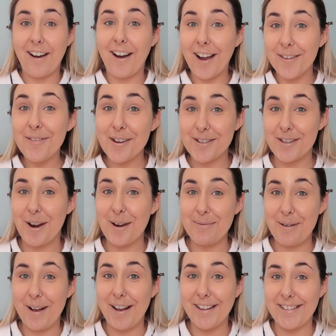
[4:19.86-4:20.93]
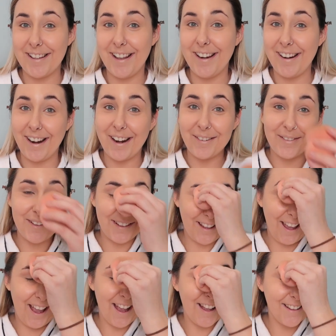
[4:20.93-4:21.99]
I'm a shy person and I'm
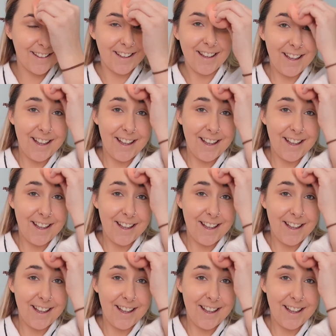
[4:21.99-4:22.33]
scared